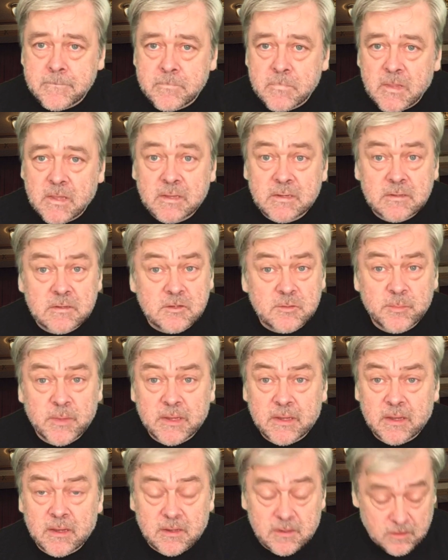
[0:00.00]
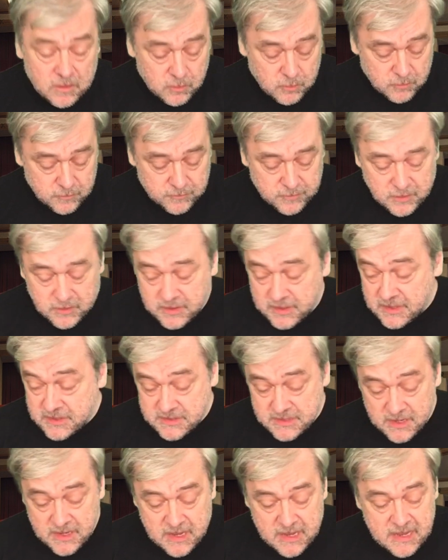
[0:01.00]
It does make it an awful lot easier
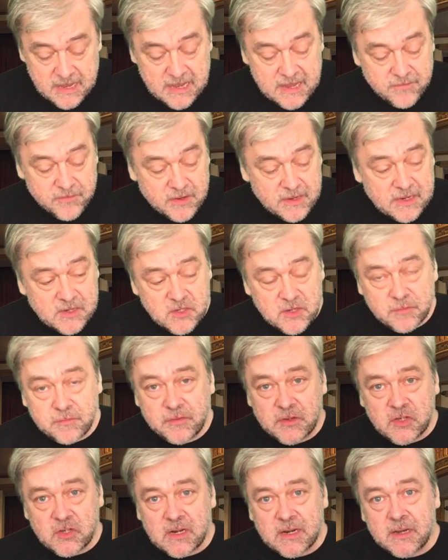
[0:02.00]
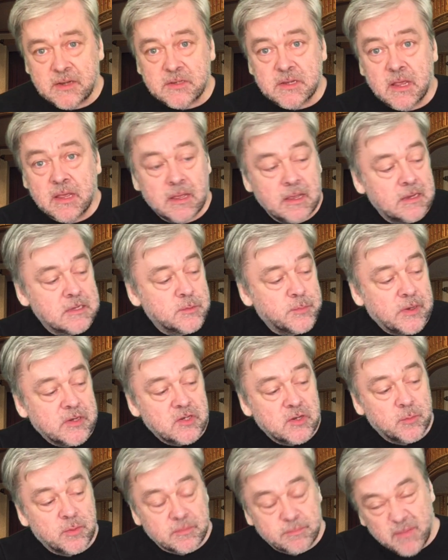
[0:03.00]
if you can actually visualise, especially
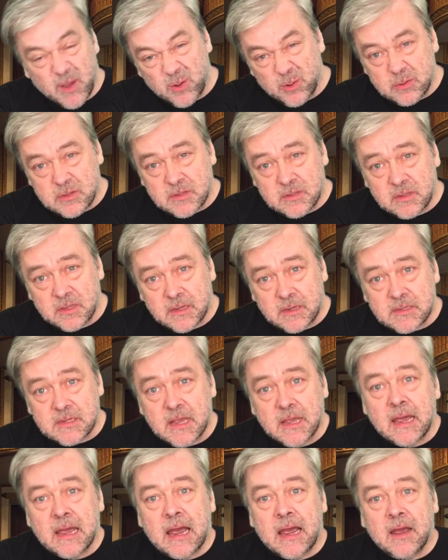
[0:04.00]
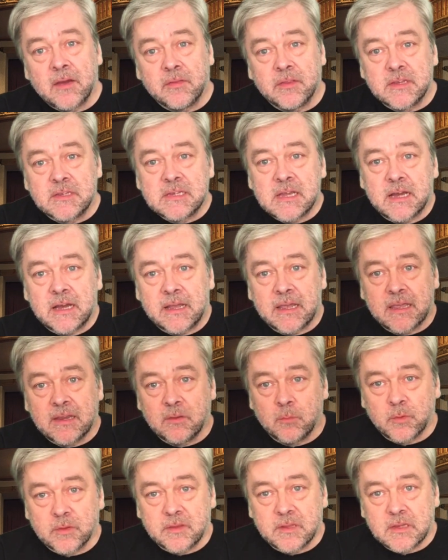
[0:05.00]
with nodes and things, how they tie in
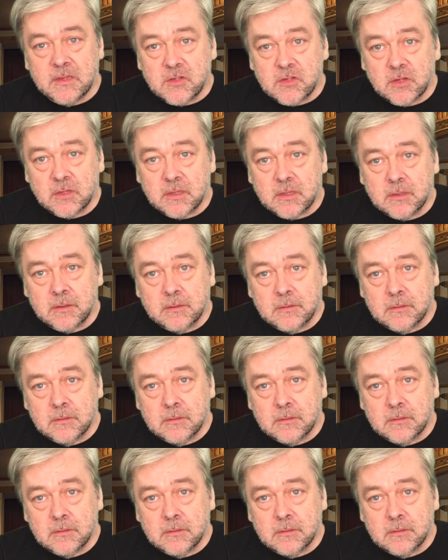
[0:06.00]
with each other